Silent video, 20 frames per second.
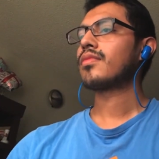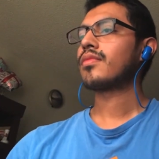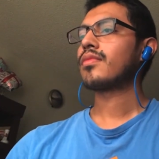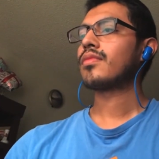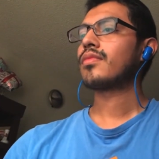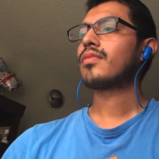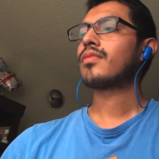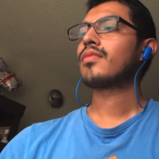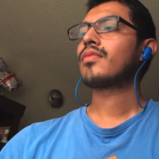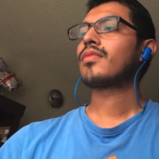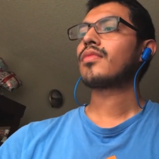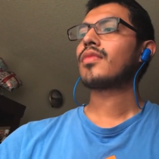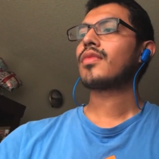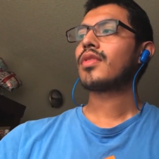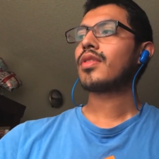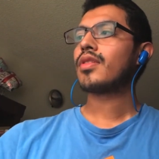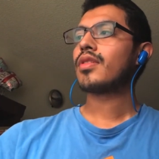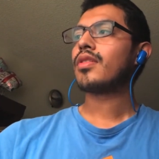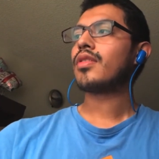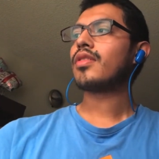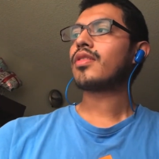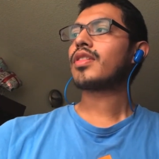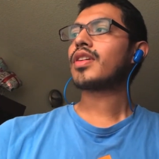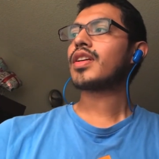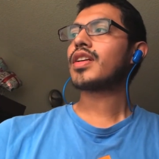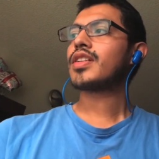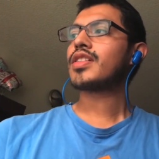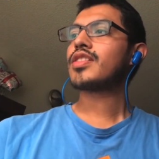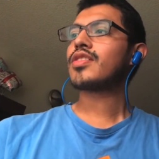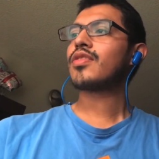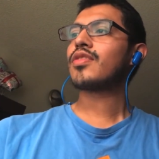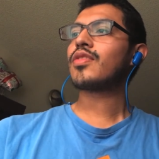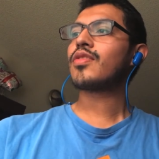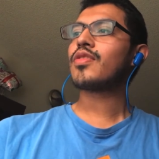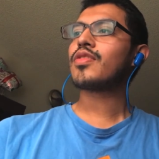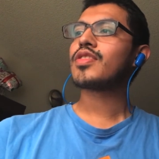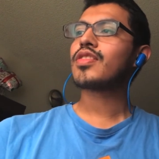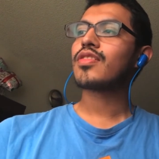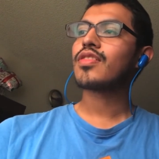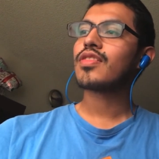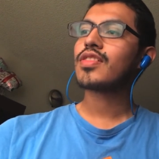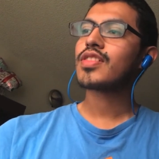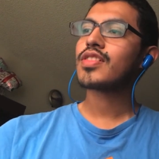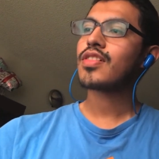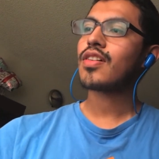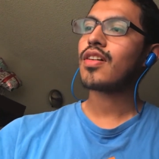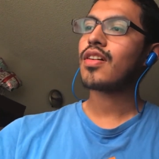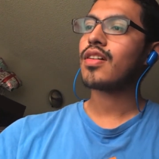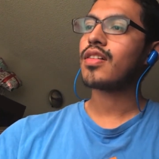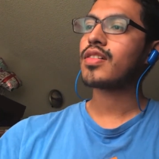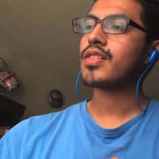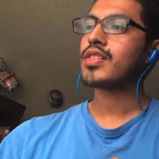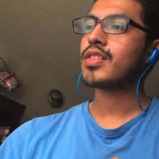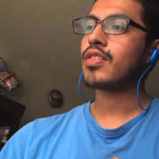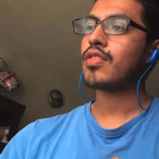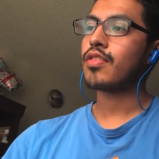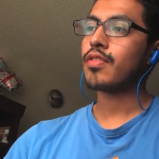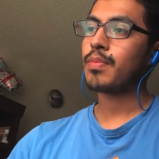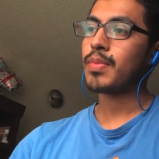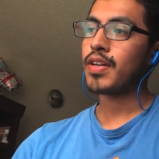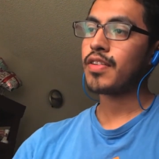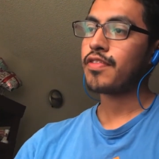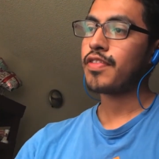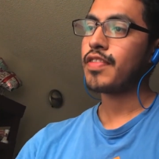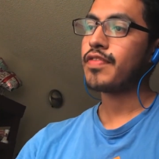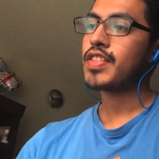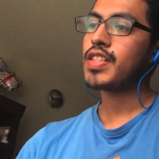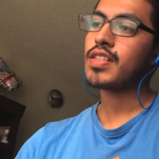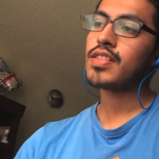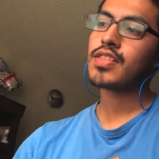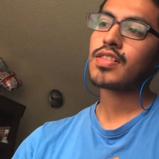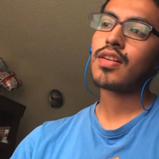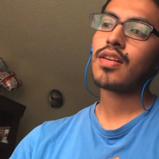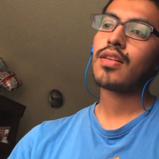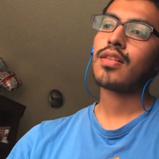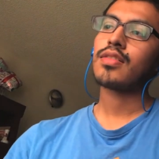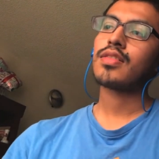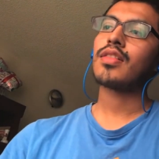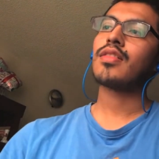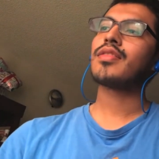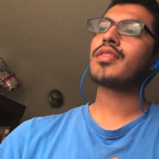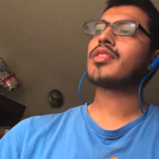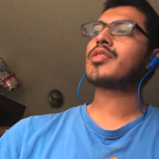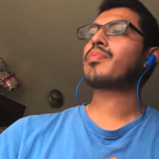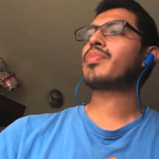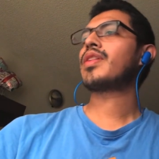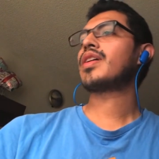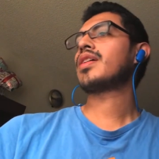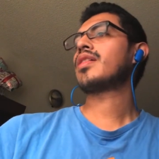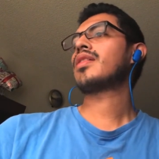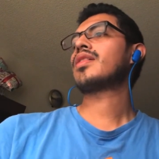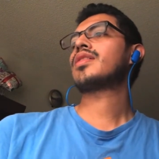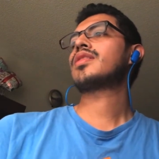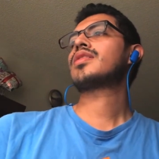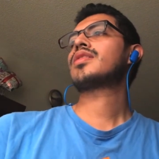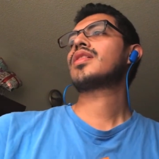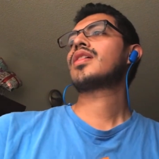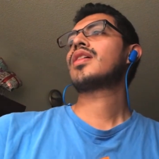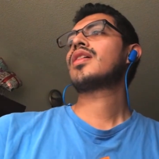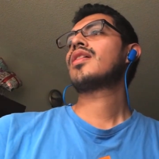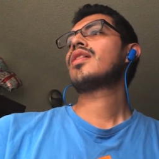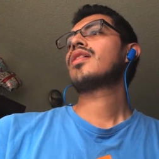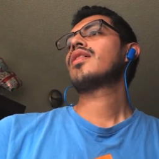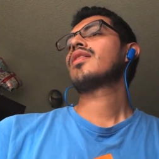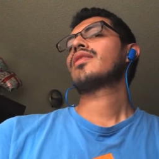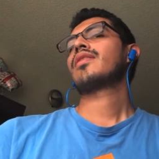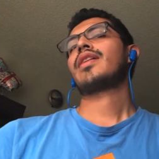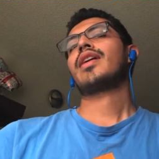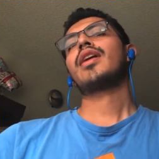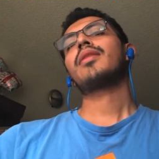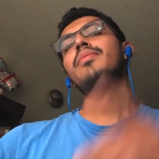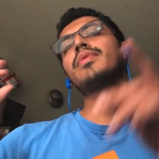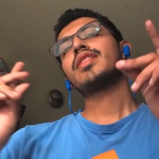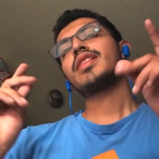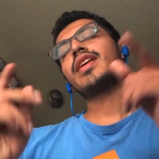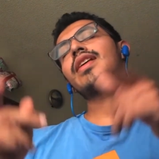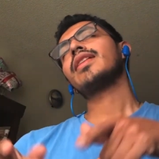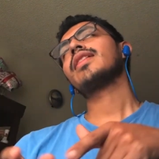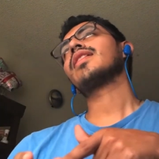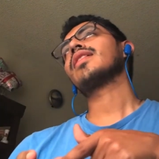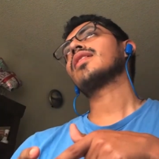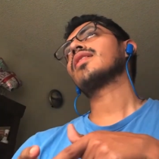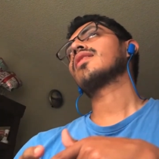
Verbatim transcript: get a... Okay, so those are the songs. There are about 15 songs on this playlist that I'm taking